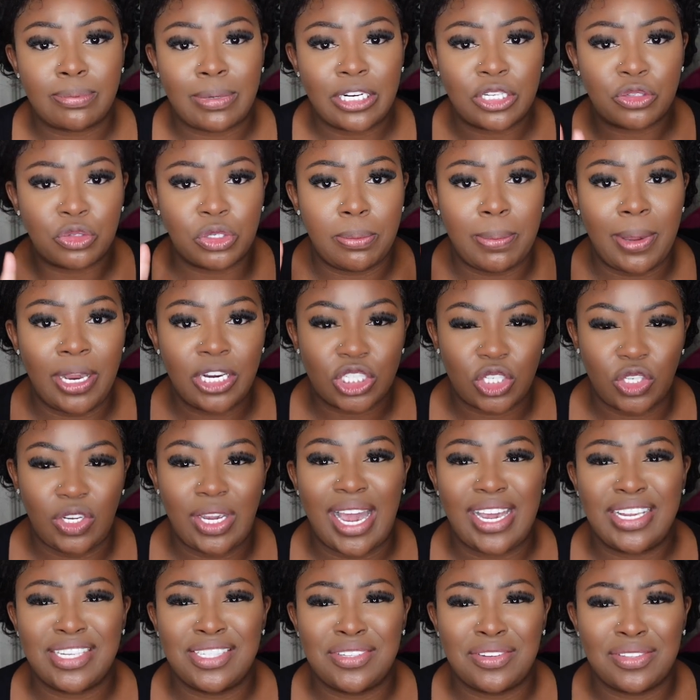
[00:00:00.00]
but I just want to make sure you
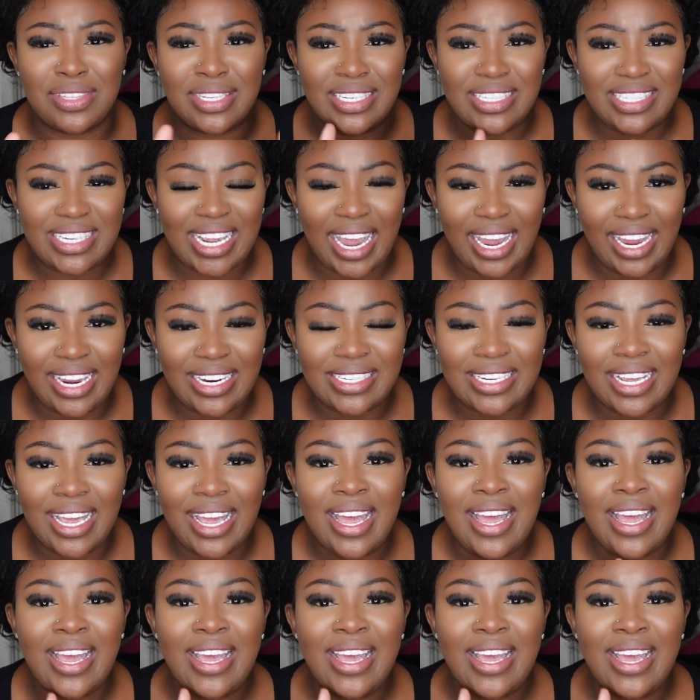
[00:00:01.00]
guys know the date.